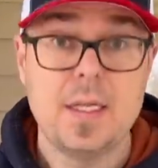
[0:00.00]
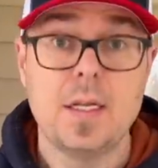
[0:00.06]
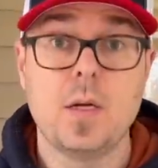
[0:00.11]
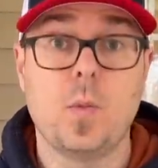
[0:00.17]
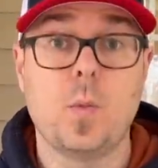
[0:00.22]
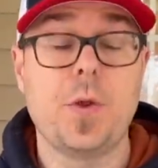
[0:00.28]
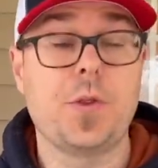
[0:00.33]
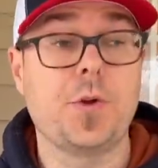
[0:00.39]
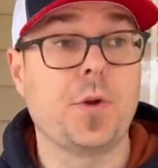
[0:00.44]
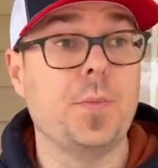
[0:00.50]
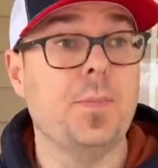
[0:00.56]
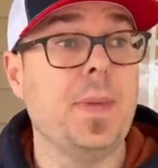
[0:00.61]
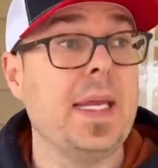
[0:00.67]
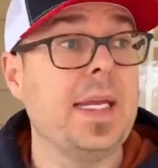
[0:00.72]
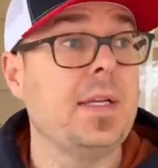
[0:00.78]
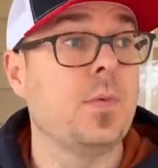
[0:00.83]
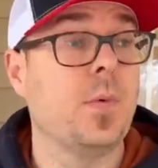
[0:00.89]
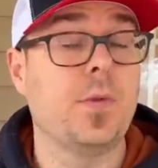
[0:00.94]
With your
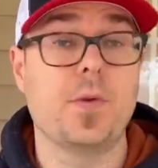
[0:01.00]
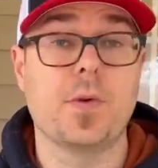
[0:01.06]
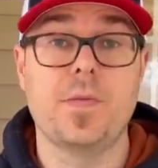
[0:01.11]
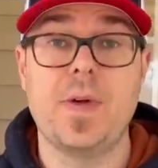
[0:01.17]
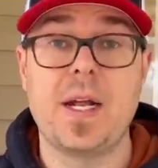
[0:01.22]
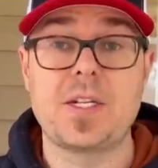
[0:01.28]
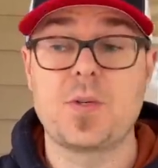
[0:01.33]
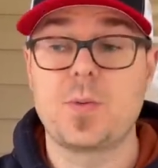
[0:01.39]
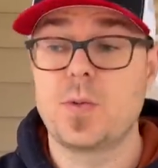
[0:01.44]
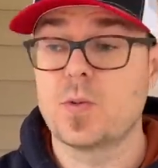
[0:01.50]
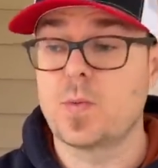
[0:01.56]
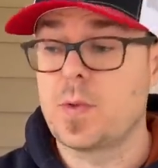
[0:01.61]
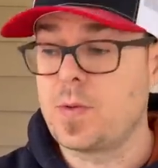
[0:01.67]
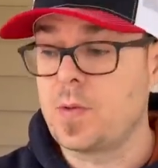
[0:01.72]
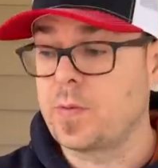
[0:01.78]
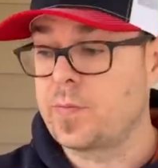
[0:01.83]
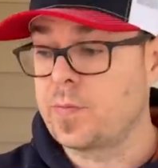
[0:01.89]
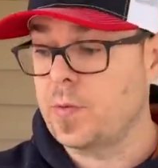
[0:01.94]
meat, with your vegetables,
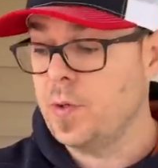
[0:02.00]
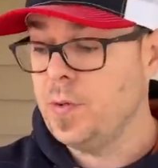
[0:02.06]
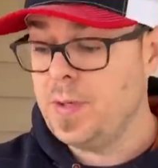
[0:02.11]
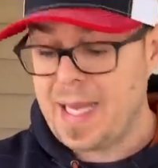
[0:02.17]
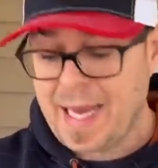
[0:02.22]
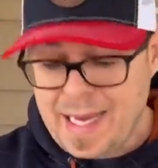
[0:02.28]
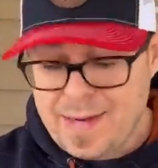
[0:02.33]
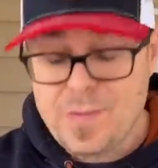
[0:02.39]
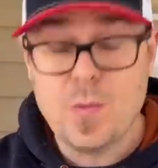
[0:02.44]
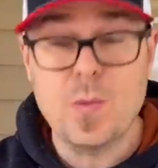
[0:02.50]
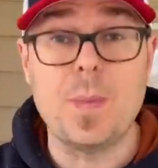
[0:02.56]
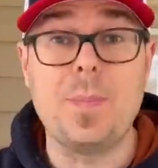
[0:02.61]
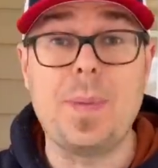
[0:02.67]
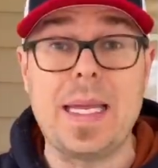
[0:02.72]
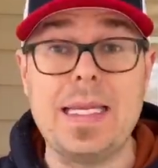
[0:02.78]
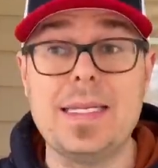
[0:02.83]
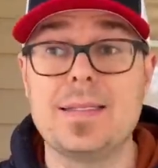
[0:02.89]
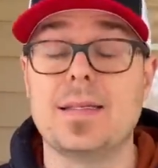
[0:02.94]
with your fruit, even with
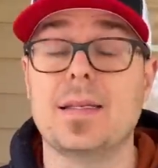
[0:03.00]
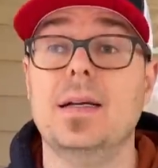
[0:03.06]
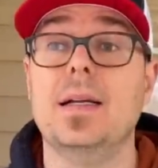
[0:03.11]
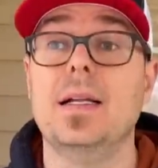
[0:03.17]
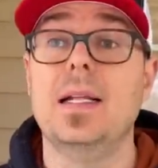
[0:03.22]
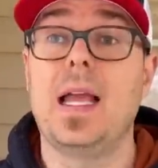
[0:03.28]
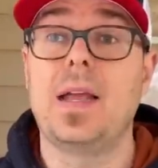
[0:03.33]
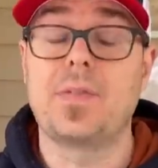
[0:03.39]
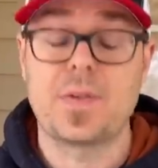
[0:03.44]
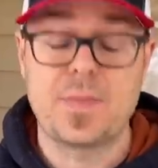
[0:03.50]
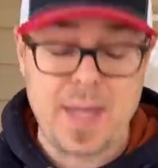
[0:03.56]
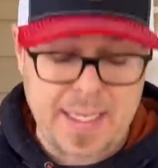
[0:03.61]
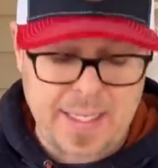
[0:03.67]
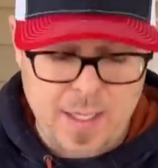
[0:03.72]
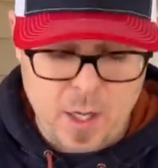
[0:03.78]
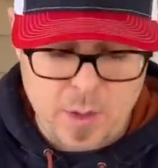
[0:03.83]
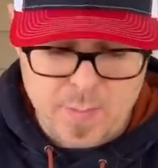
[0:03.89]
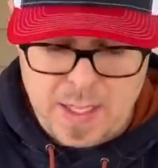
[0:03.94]
pizza. If you're
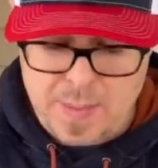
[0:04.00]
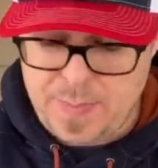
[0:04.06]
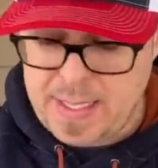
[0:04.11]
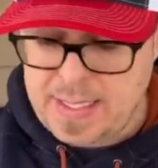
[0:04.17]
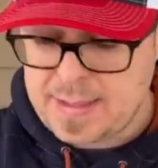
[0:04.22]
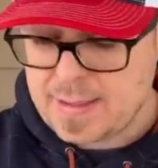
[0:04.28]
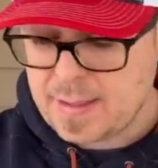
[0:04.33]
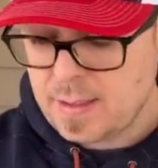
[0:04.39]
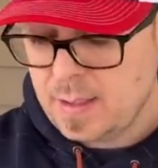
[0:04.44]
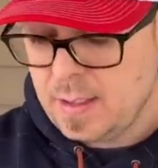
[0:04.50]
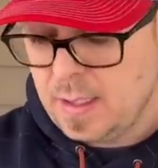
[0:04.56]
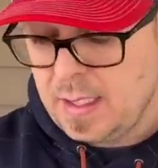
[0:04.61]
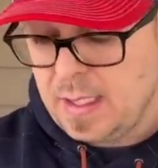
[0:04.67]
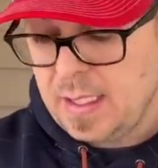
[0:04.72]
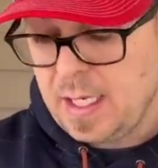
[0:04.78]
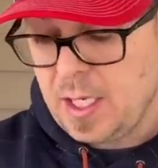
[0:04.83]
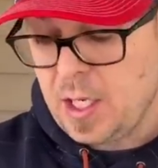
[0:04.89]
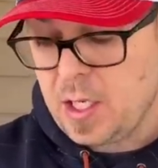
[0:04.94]
making homemade pizza,
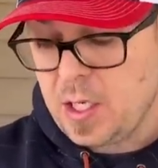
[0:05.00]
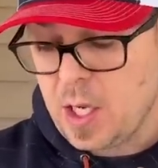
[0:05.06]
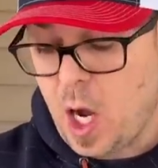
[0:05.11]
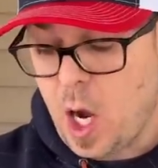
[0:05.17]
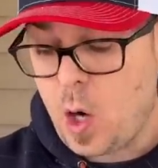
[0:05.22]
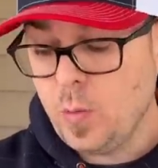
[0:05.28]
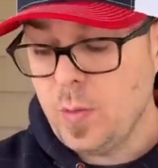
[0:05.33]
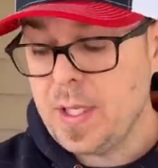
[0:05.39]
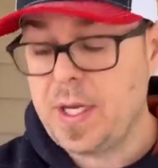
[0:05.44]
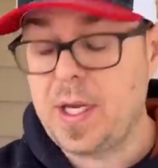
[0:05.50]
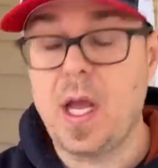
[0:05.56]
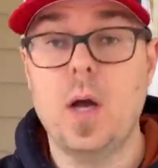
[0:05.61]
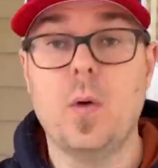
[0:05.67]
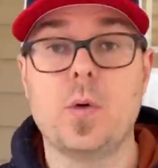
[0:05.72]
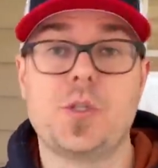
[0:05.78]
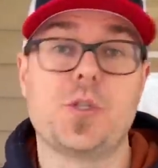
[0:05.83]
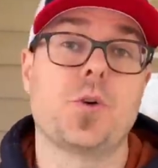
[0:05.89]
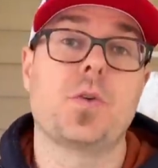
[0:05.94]
only cut
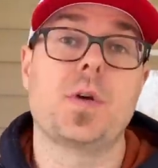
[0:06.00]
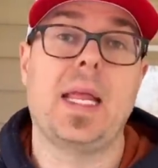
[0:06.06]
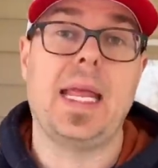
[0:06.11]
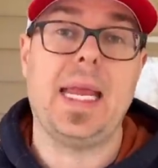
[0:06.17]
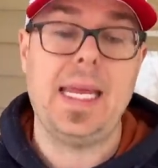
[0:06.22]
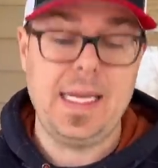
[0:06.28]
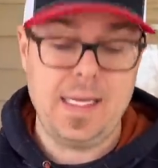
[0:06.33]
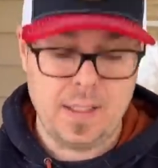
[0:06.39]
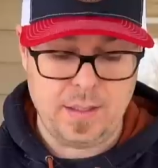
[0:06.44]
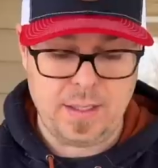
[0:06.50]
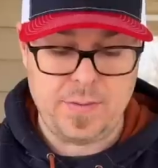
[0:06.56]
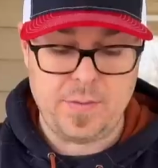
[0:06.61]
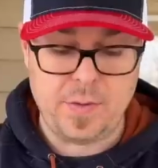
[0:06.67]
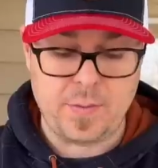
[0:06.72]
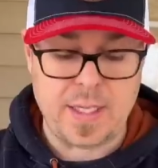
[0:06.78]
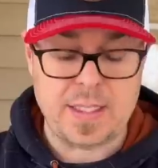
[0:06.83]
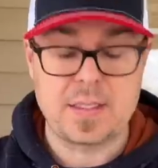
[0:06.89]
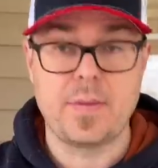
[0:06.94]
what you're going to eat, leave
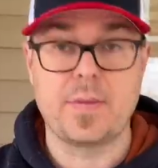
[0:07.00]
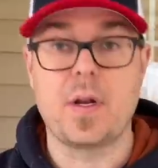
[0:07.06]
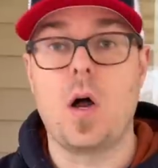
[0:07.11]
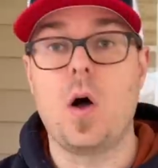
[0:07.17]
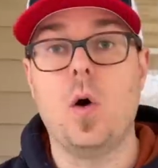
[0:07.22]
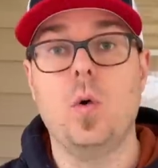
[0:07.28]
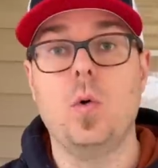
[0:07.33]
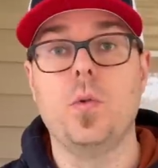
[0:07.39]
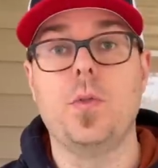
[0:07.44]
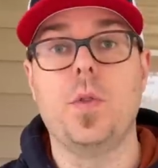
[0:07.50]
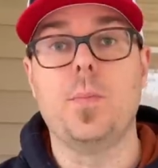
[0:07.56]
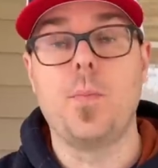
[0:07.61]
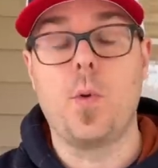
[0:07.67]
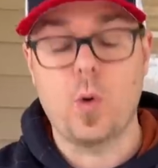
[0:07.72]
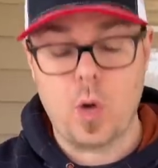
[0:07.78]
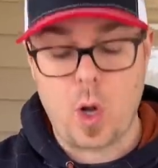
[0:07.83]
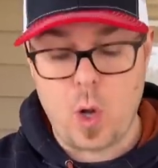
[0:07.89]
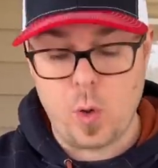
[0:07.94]
the rest of it whole. The
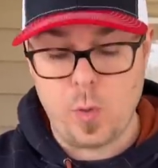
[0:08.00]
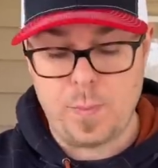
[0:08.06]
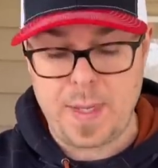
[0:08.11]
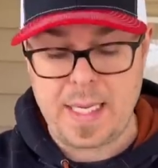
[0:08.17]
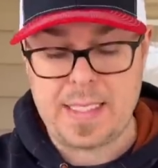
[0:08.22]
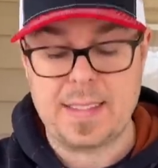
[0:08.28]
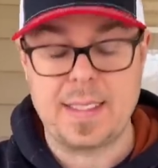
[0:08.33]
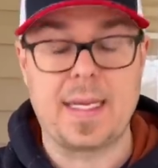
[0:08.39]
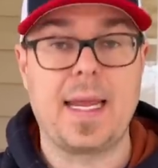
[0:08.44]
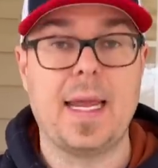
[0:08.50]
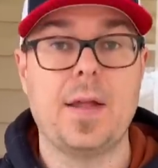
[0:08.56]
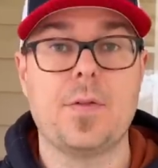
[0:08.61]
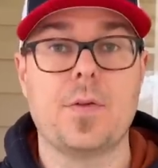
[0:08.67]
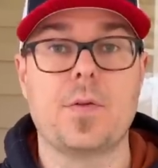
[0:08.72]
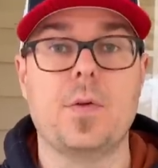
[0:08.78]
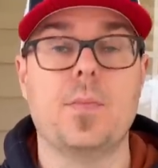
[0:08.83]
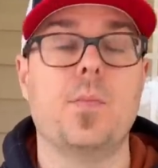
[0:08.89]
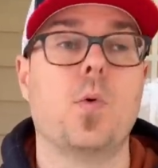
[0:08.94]
more whole pizza
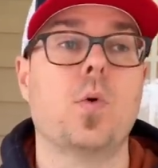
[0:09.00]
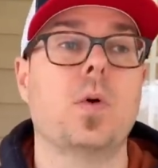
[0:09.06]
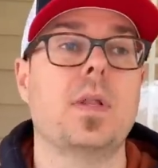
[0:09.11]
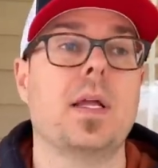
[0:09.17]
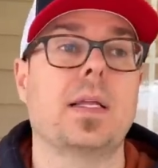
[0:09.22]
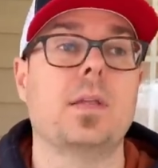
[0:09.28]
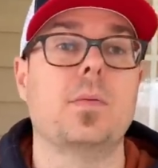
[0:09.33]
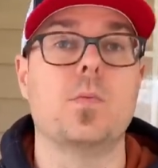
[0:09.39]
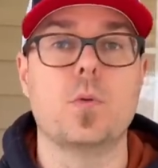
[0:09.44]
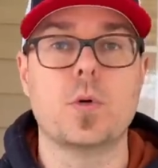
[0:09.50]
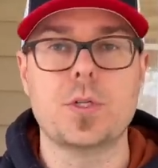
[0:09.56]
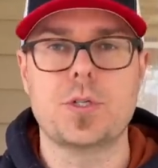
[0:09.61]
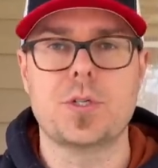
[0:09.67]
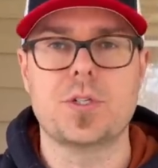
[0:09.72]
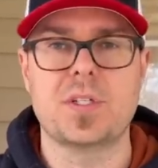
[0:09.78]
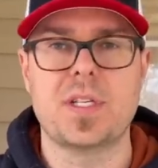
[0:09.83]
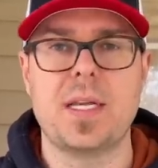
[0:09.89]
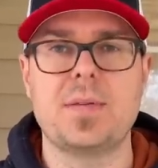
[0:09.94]
together, the more like the
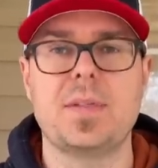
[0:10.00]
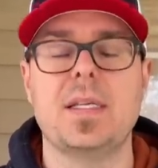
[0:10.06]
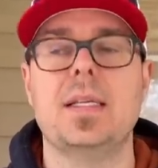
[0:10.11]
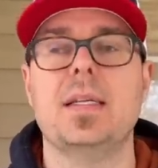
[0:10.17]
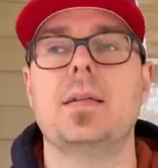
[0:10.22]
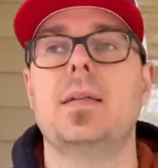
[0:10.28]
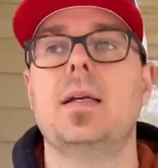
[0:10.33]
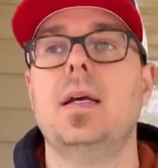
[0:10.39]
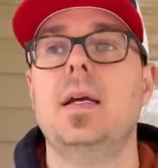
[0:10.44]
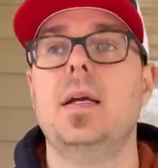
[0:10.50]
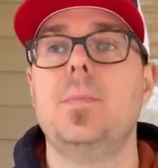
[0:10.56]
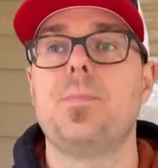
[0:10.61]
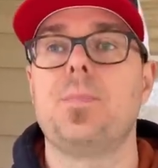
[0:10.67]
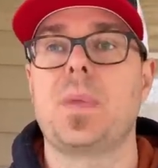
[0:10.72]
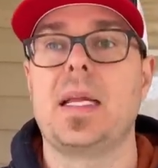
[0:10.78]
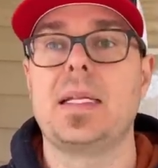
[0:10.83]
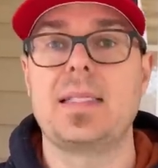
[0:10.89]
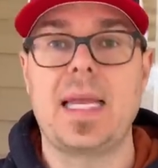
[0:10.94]
moisture stays in.
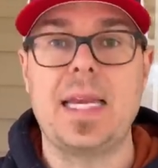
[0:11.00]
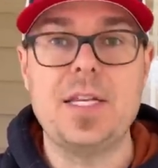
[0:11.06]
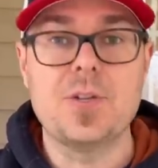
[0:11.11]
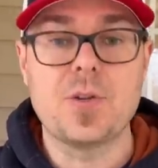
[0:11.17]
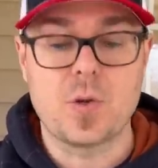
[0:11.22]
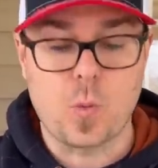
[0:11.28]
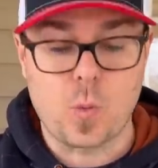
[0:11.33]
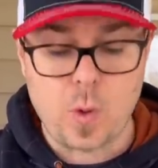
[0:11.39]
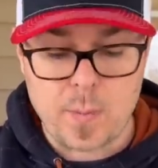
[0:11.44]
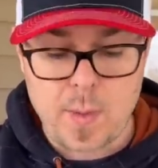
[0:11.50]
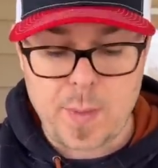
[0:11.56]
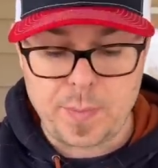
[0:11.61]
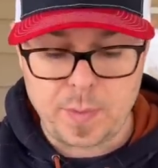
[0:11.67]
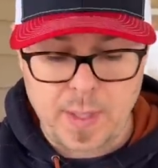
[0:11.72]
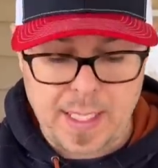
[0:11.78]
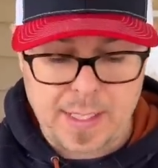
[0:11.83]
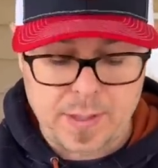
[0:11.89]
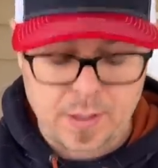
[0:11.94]
It's easier to warm up
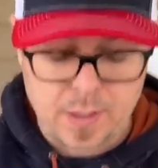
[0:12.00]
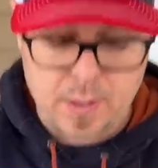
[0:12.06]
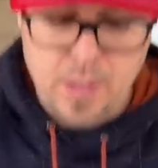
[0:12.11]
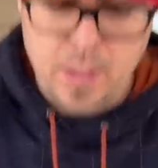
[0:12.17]
later.